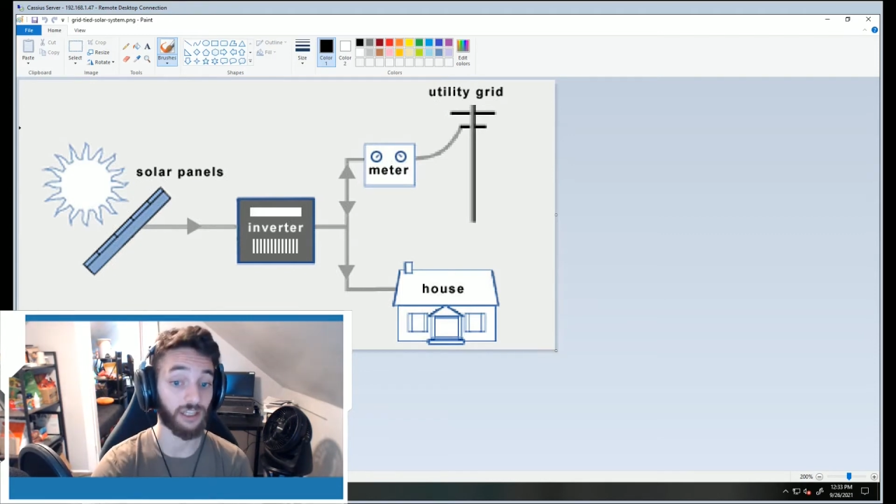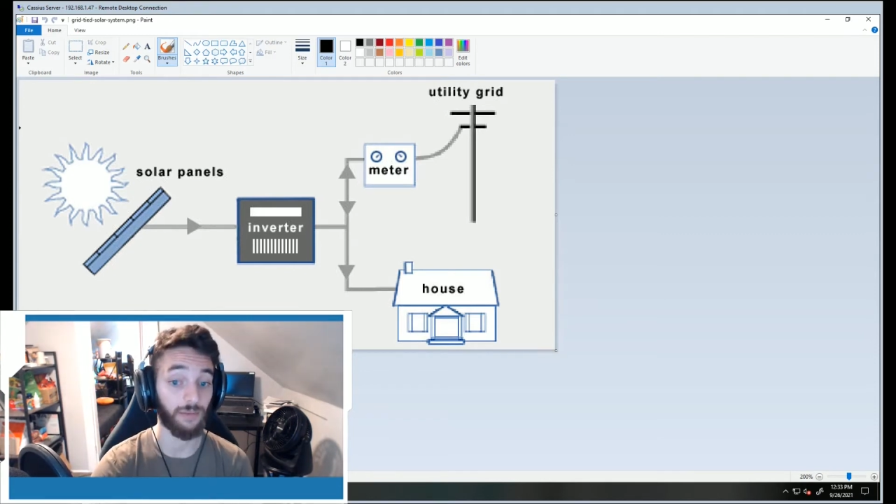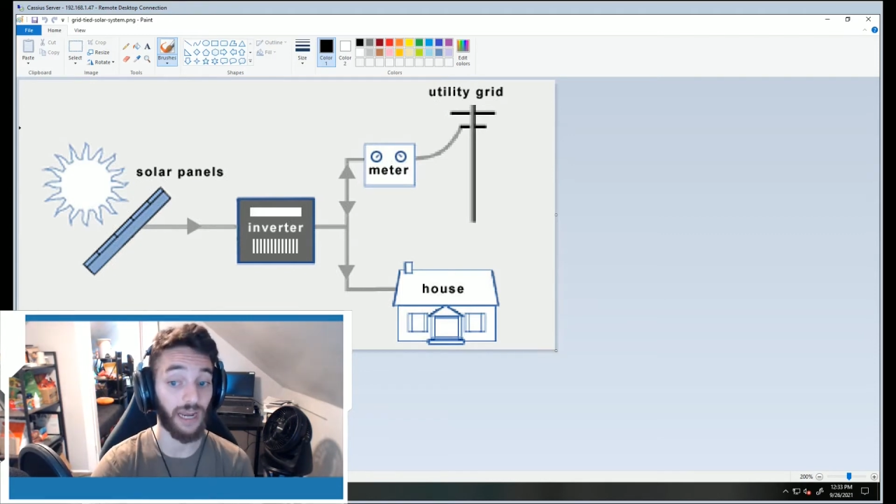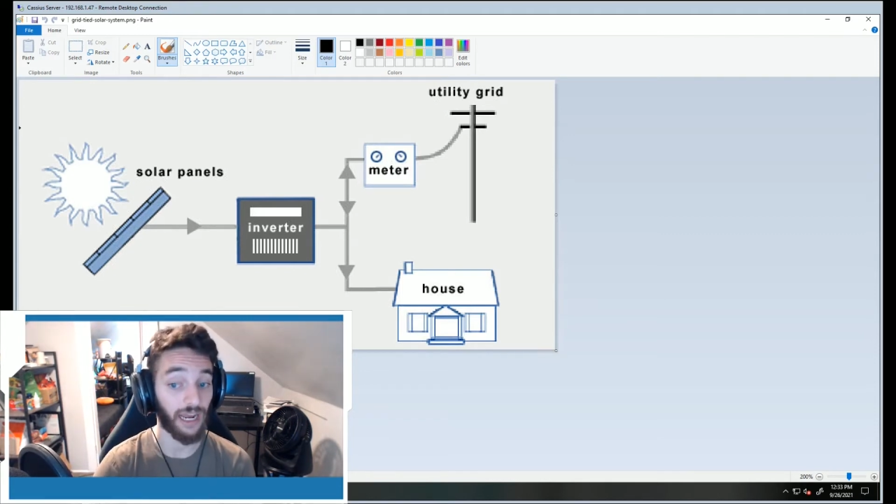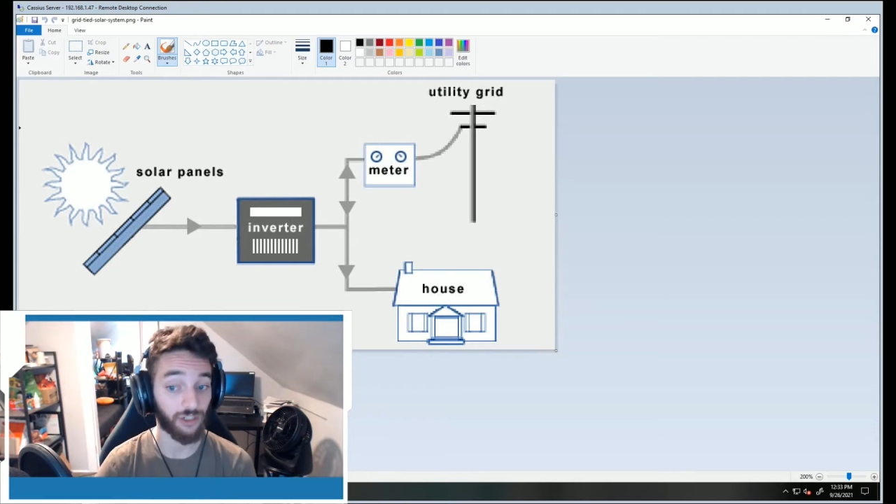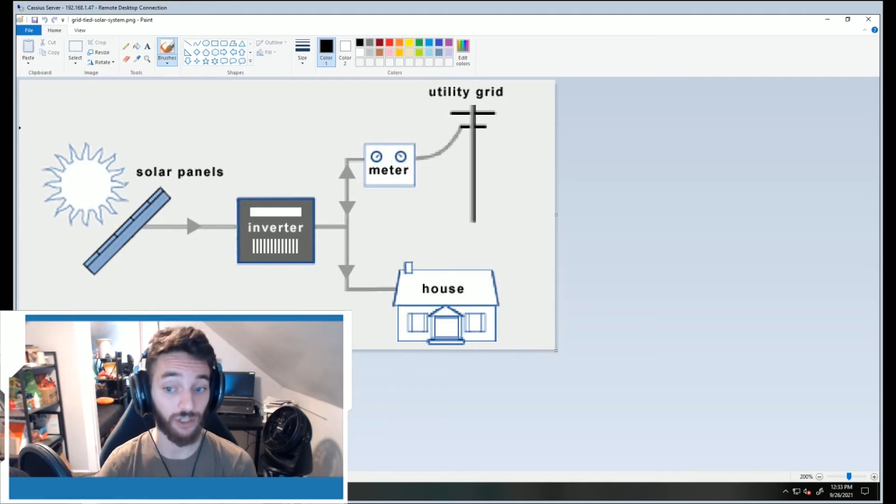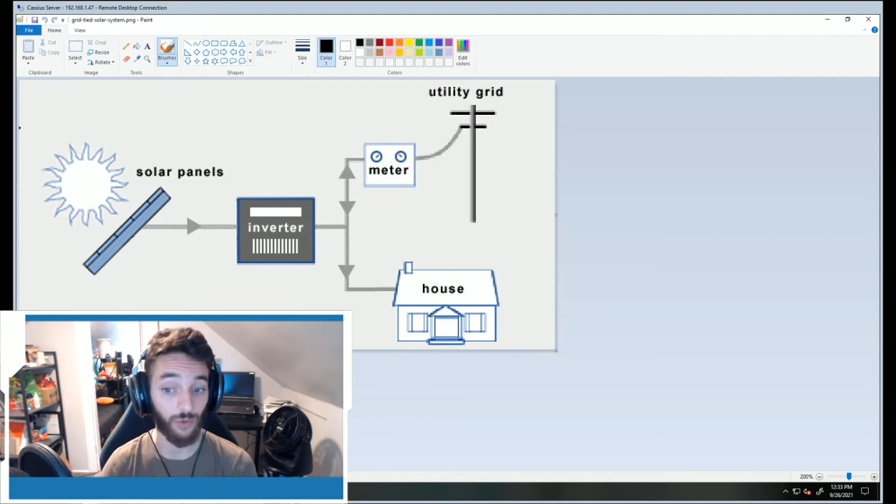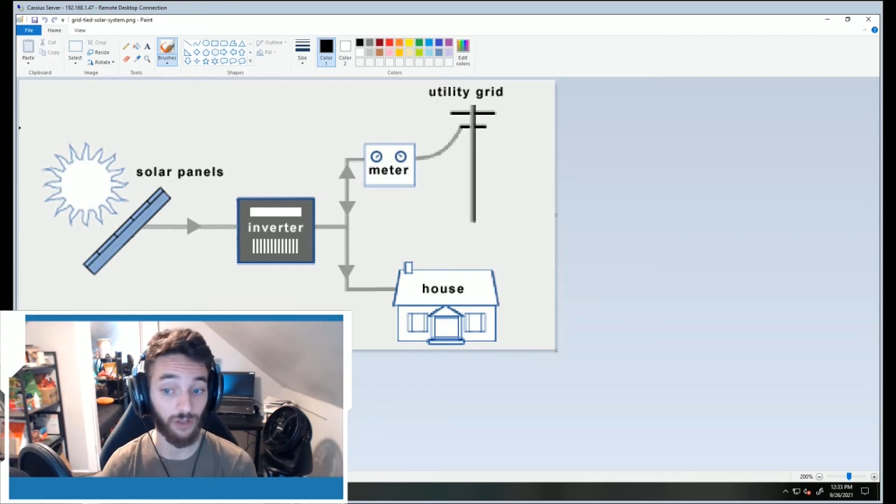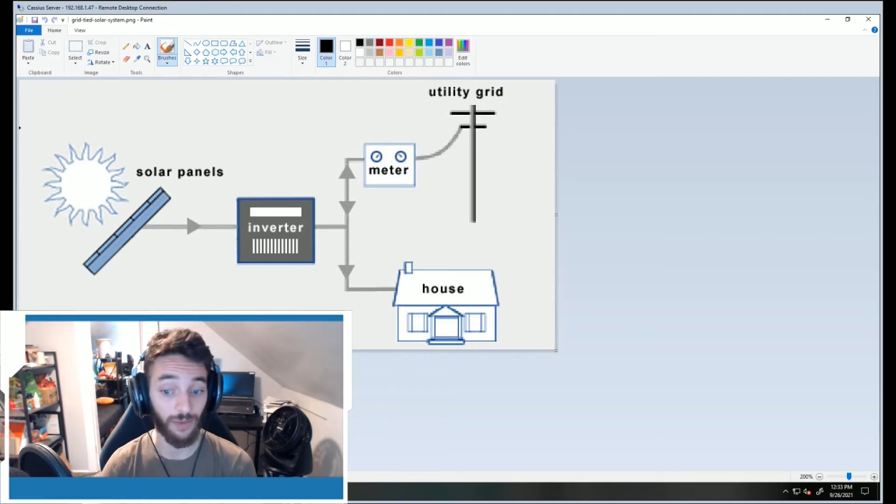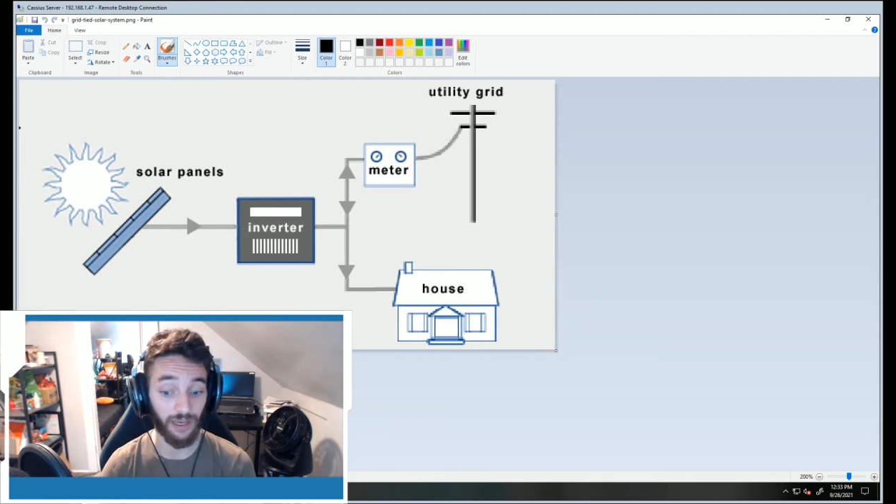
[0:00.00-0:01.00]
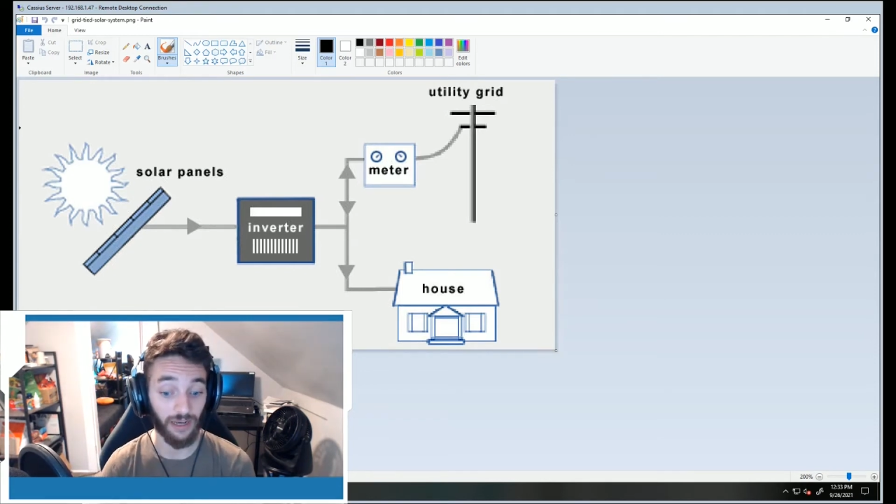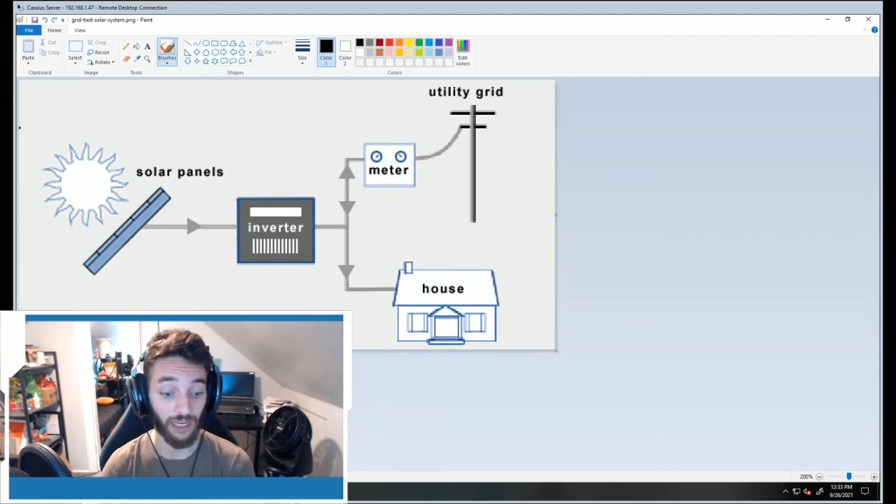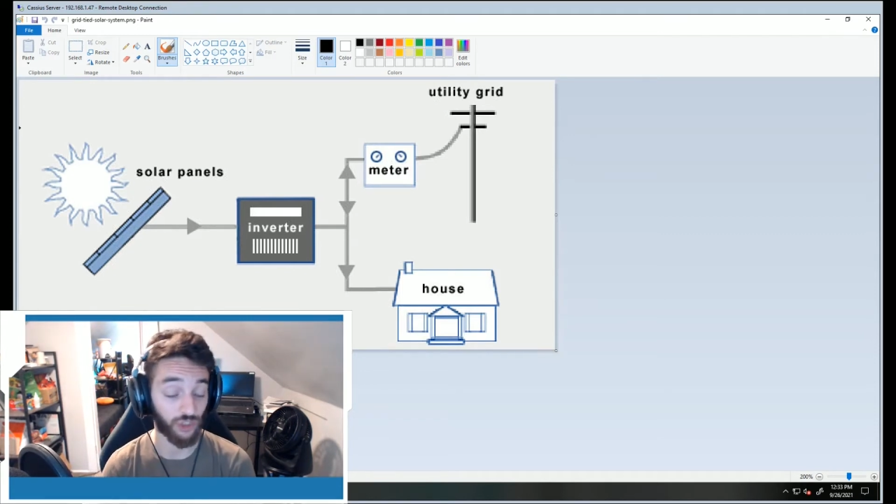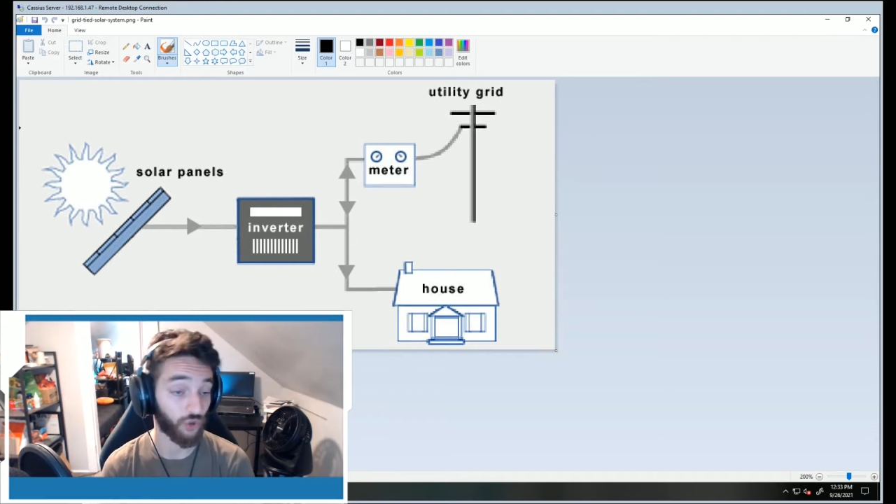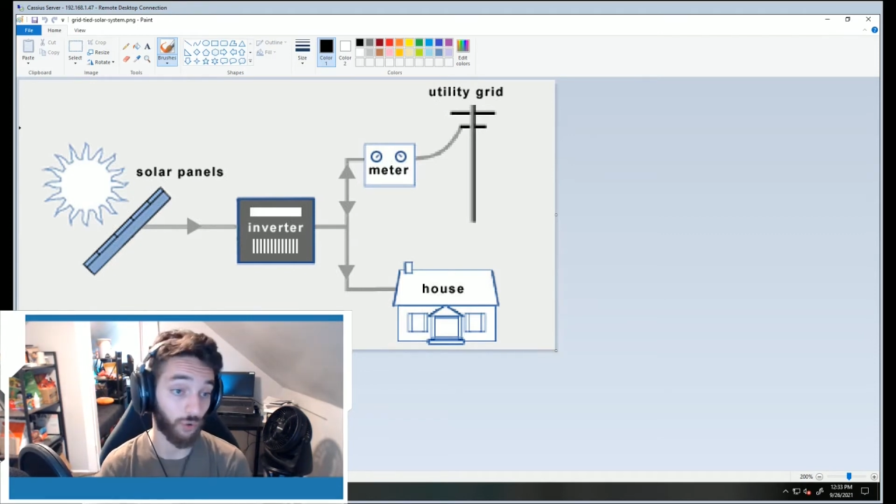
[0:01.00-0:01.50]
it actually would have been a
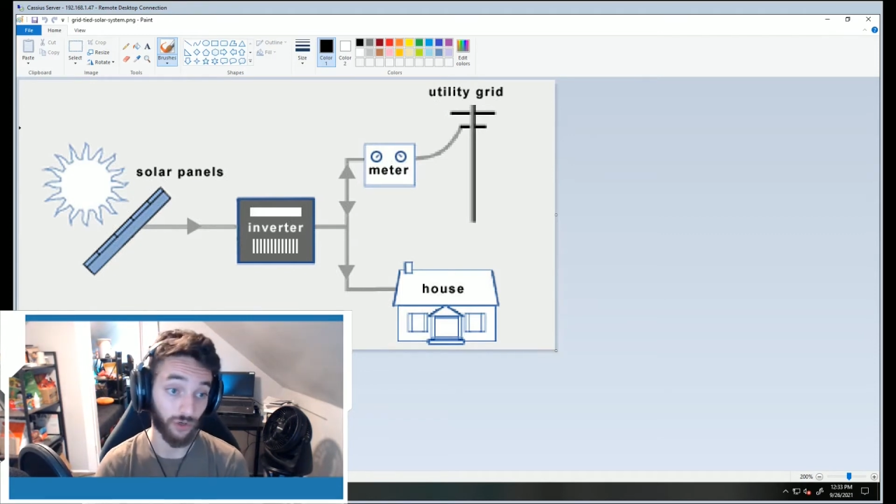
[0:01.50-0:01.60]
shorter